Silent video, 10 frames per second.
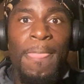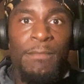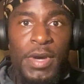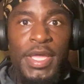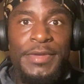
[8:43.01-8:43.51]

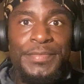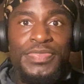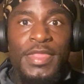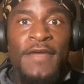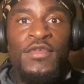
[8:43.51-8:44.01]
But
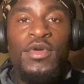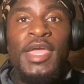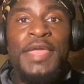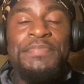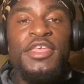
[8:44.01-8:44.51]
if you can
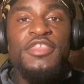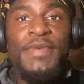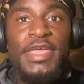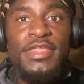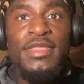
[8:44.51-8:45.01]
keep your
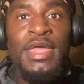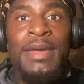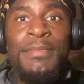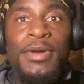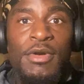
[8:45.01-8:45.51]
space
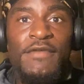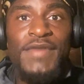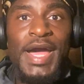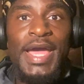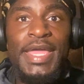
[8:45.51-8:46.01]

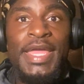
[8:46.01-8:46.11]
purified